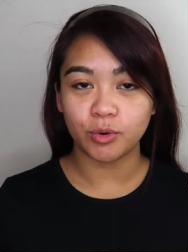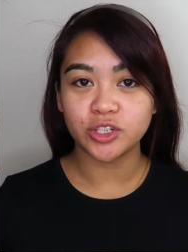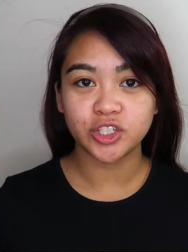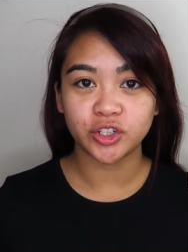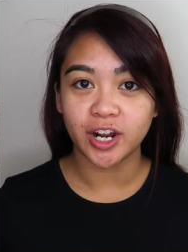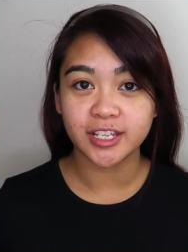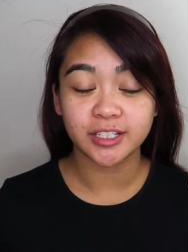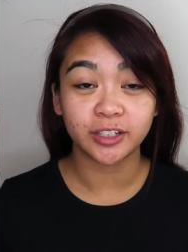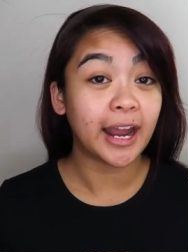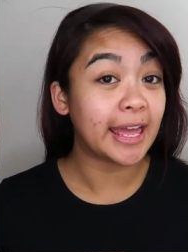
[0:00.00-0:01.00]

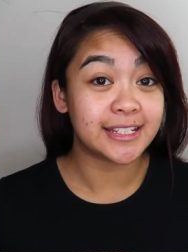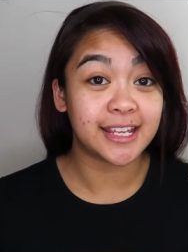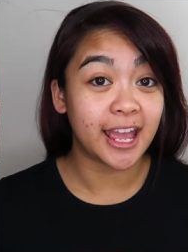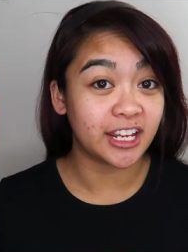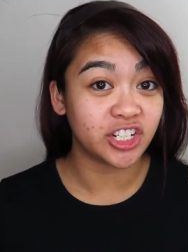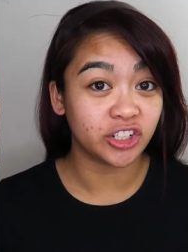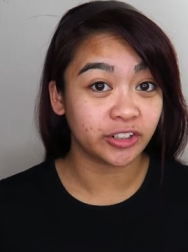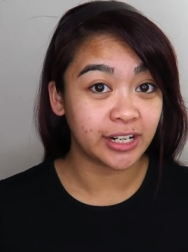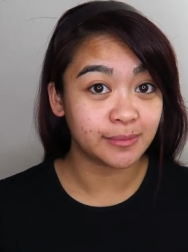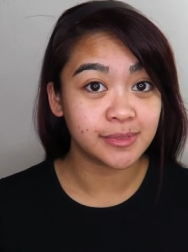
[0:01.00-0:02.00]
moisturizer, anti-aging
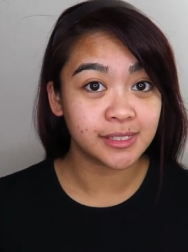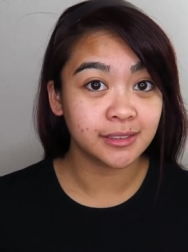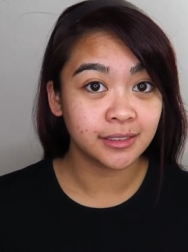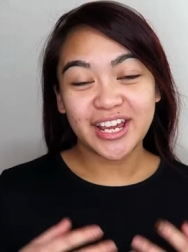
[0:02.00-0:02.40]
creams.